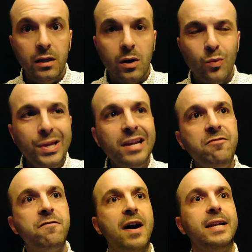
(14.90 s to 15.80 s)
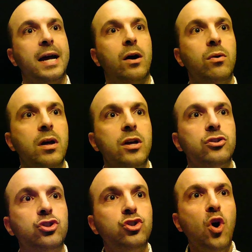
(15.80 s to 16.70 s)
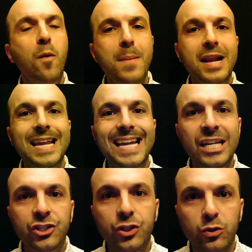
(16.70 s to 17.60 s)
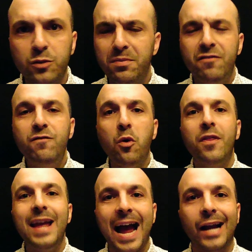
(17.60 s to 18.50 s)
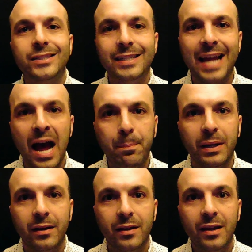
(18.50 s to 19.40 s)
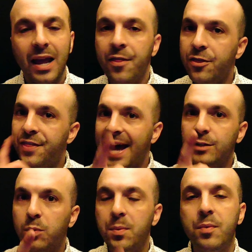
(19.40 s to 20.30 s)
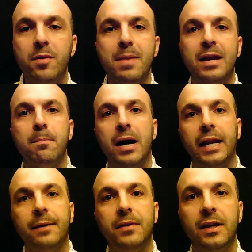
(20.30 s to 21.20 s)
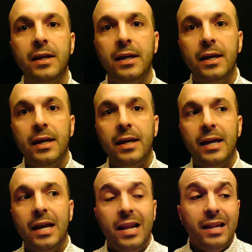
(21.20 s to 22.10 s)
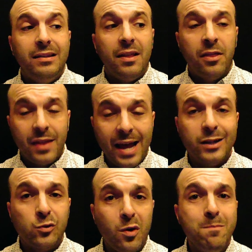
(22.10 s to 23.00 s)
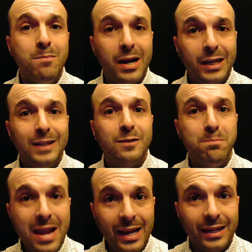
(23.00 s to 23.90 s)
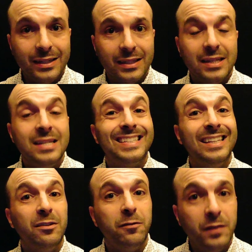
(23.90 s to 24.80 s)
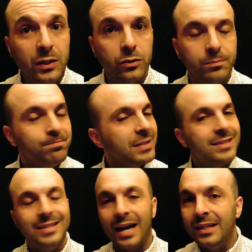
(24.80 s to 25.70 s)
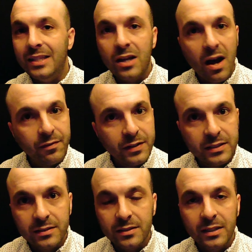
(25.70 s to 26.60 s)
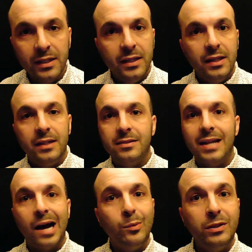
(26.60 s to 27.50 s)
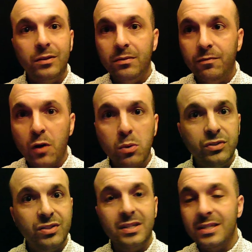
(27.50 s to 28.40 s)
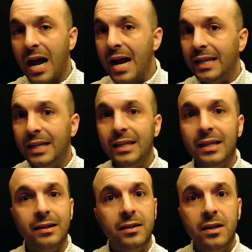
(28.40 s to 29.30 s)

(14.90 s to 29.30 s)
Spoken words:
we could find out so many issues before they actually happen. And that's where we would make money. And that is where money is made, is in the field. It's not in the office. It's not with folks designing and,